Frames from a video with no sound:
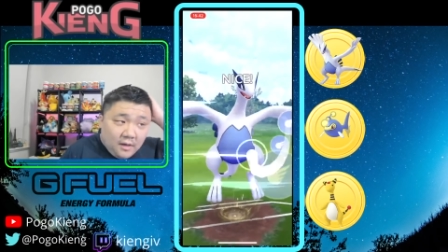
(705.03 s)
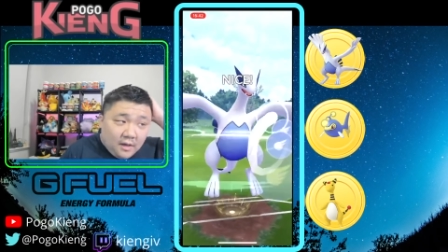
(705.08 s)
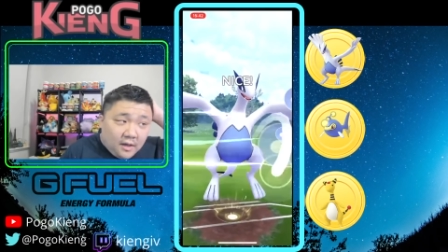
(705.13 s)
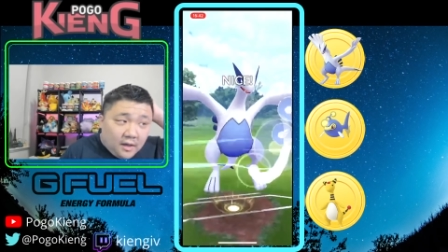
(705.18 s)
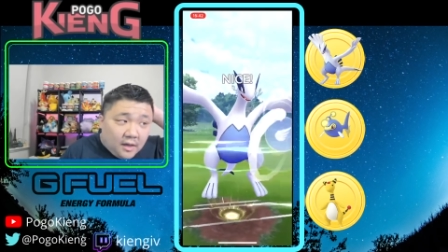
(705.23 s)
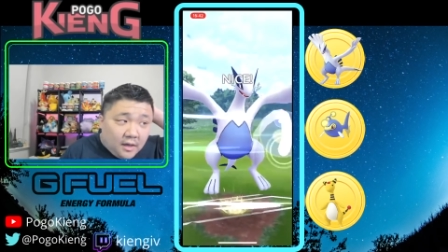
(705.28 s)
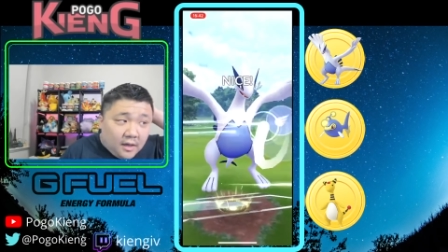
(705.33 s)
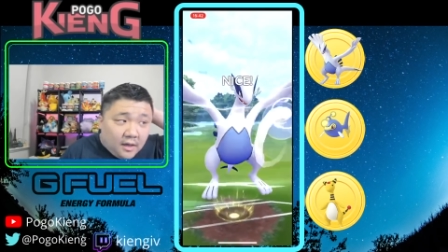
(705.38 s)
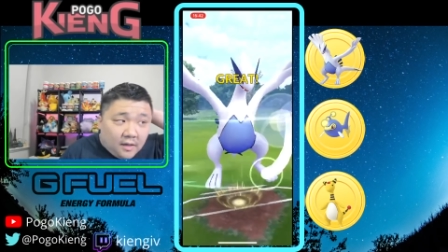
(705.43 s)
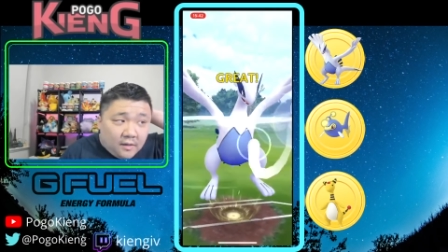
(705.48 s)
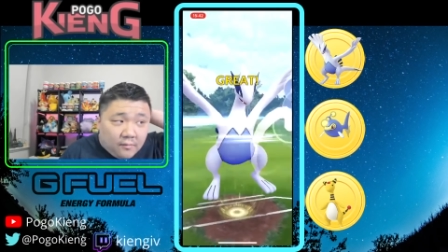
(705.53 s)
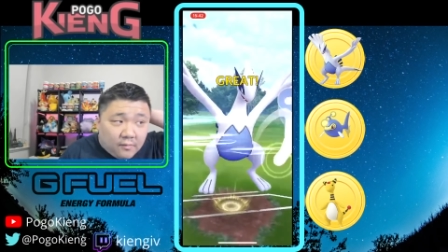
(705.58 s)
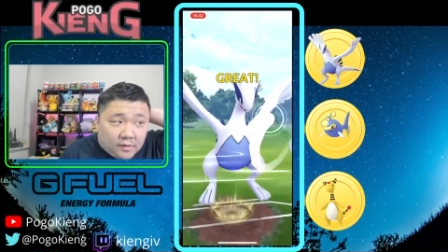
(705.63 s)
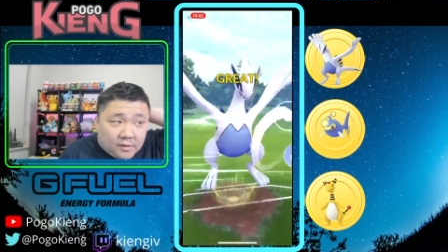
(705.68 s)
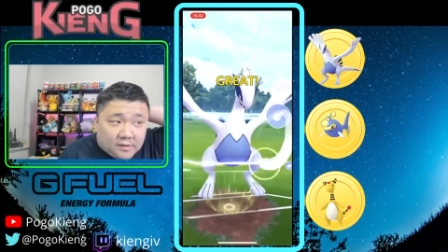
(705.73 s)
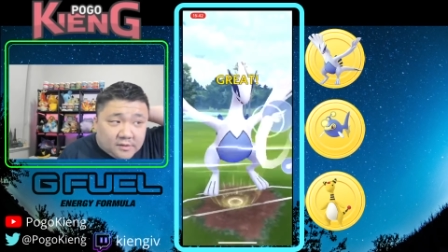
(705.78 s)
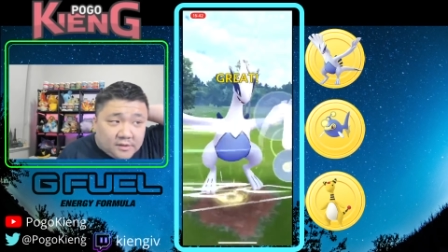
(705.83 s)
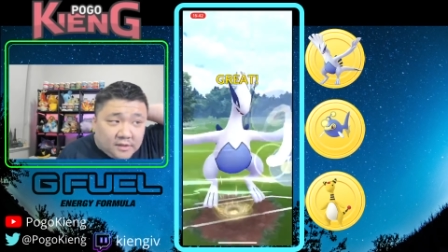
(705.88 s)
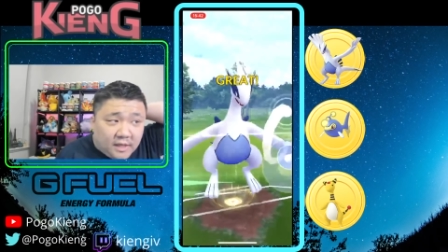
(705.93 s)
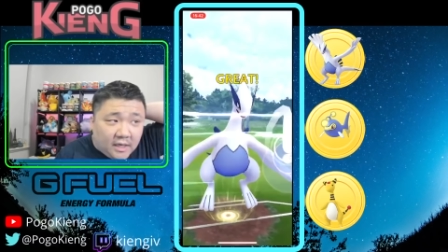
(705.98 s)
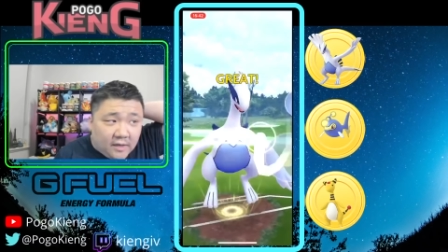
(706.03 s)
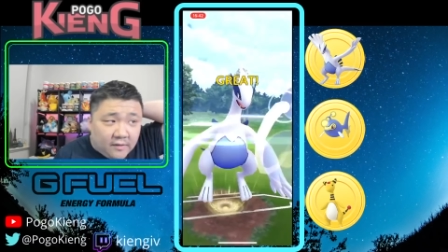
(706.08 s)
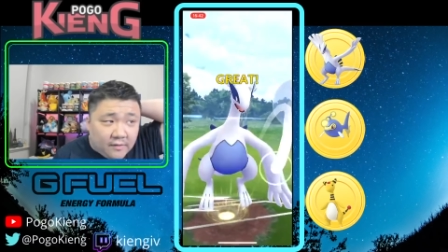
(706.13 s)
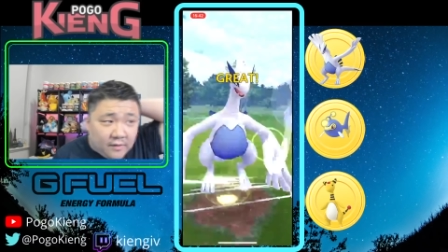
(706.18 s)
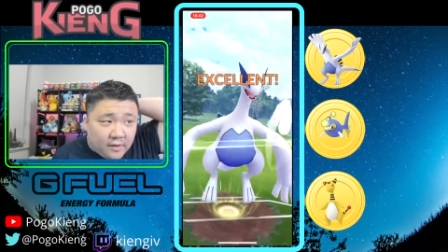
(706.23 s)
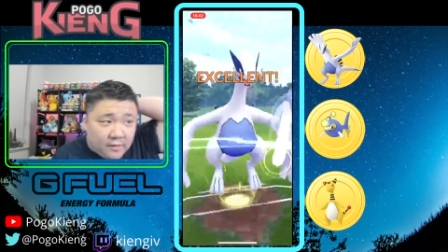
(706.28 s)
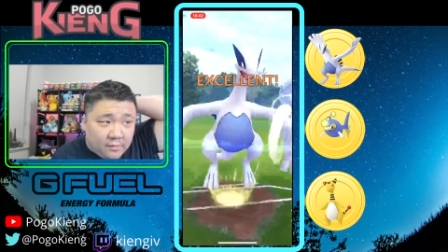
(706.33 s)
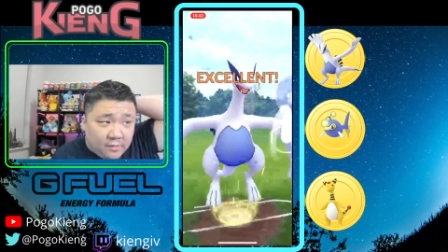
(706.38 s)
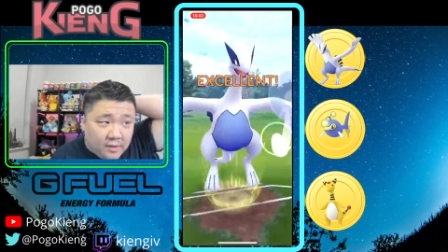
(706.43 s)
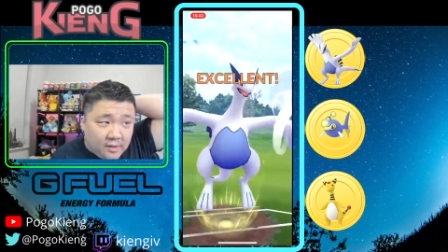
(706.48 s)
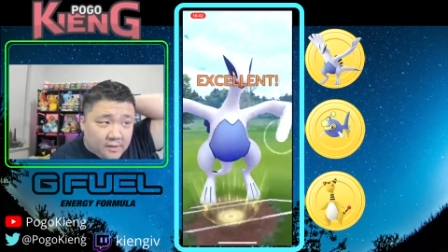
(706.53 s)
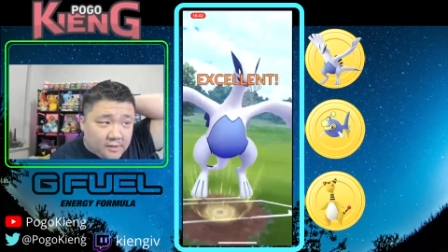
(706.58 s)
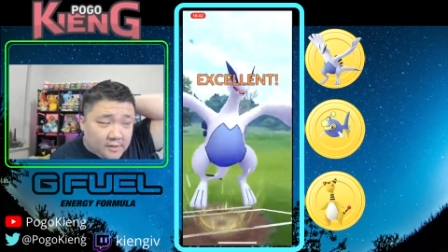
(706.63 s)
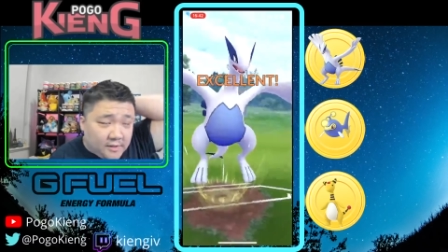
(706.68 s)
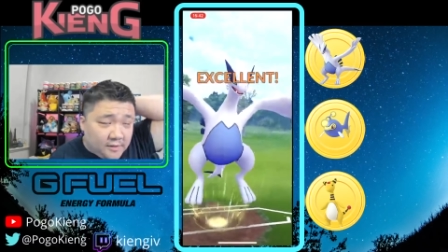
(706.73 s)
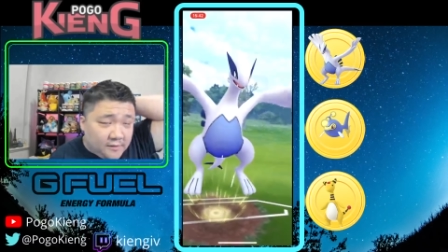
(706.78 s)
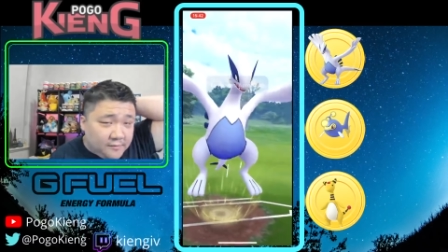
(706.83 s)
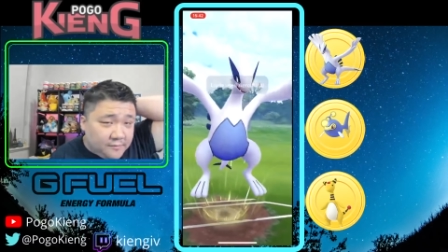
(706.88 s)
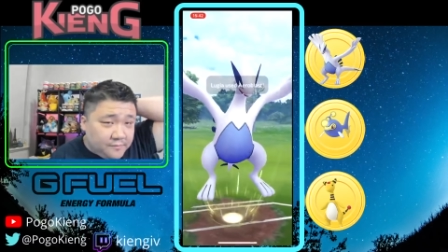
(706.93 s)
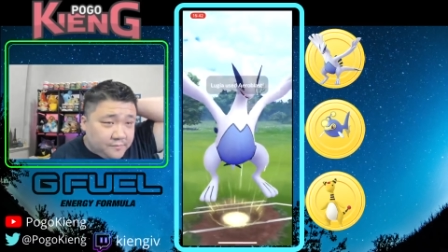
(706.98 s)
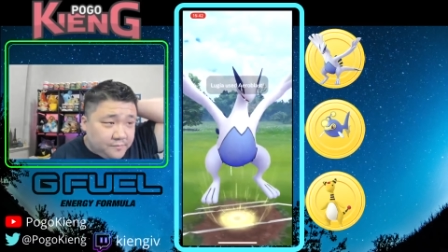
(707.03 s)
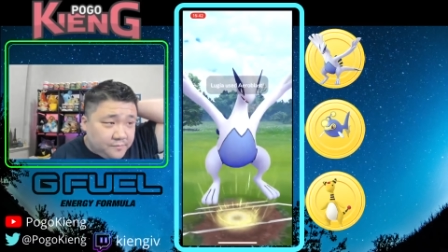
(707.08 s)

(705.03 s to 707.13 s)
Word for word: And we're gonna see how they're gonna play this out.